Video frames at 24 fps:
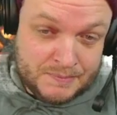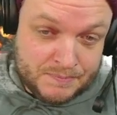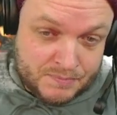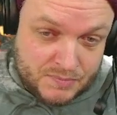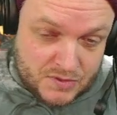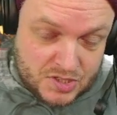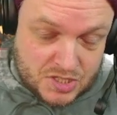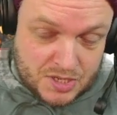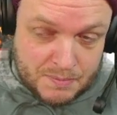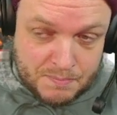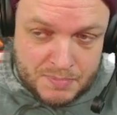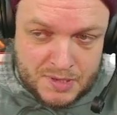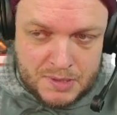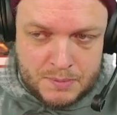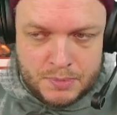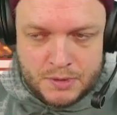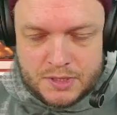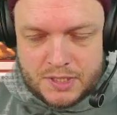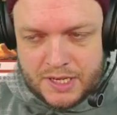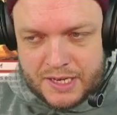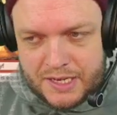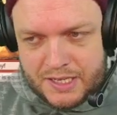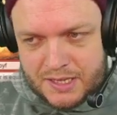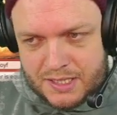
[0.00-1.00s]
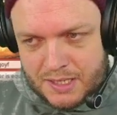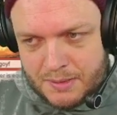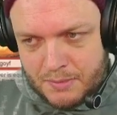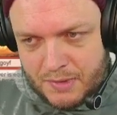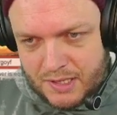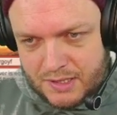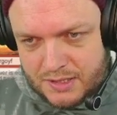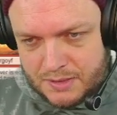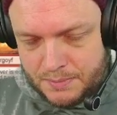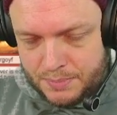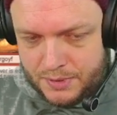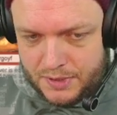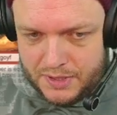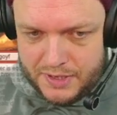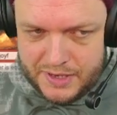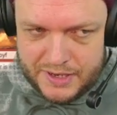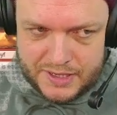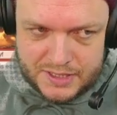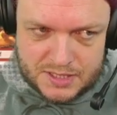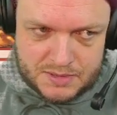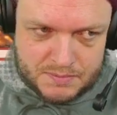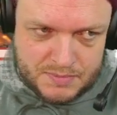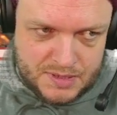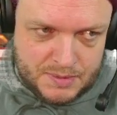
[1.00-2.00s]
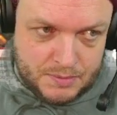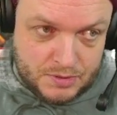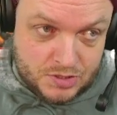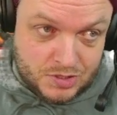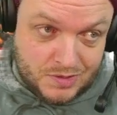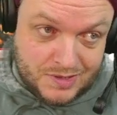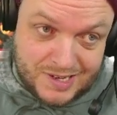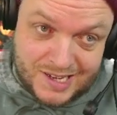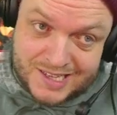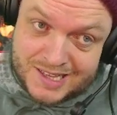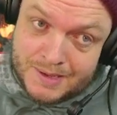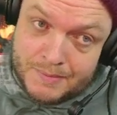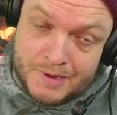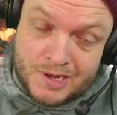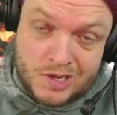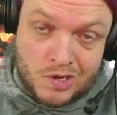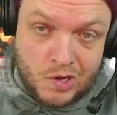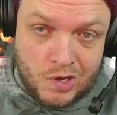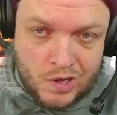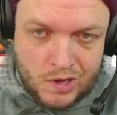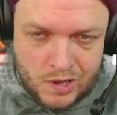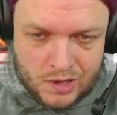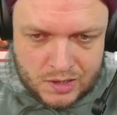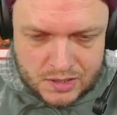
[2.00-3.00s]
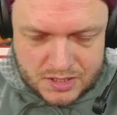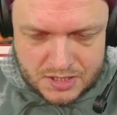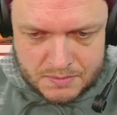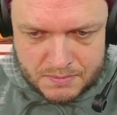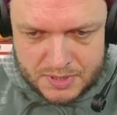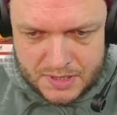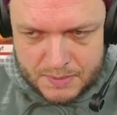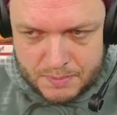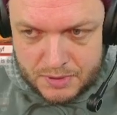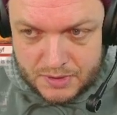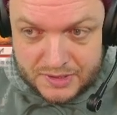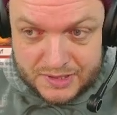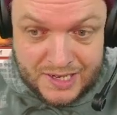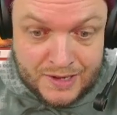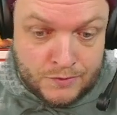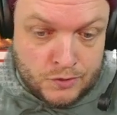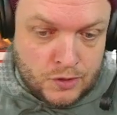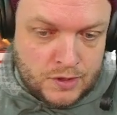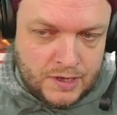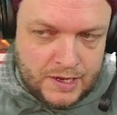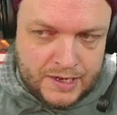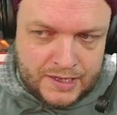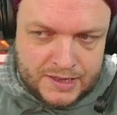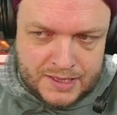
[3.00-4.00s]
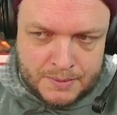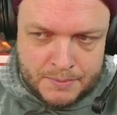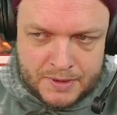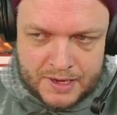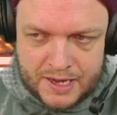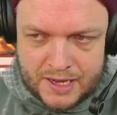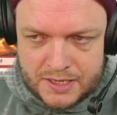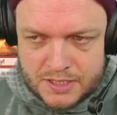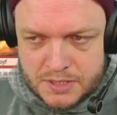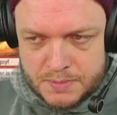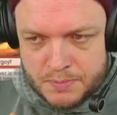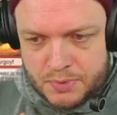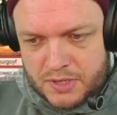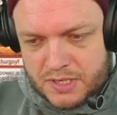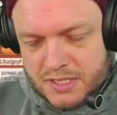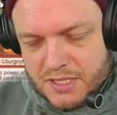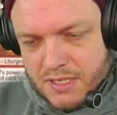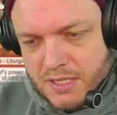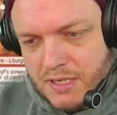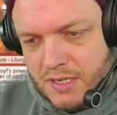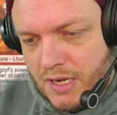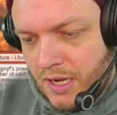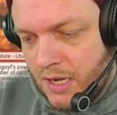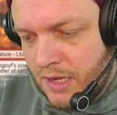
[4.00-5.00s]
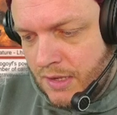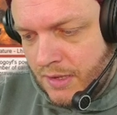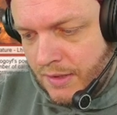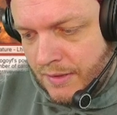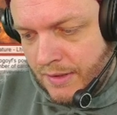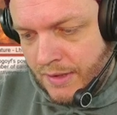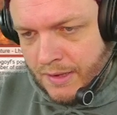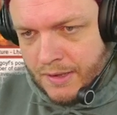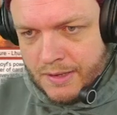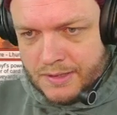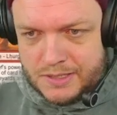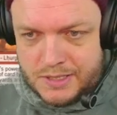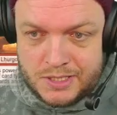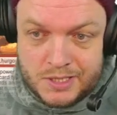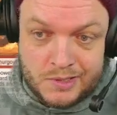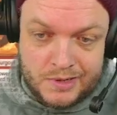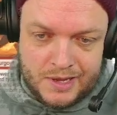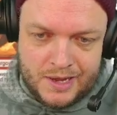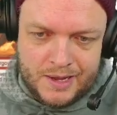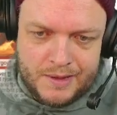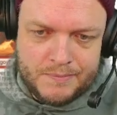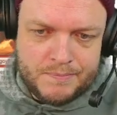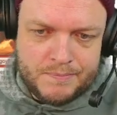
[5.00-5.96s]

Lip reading: Some people like them on the play, some people don't like them at all, some people never like them against prison. So yeah,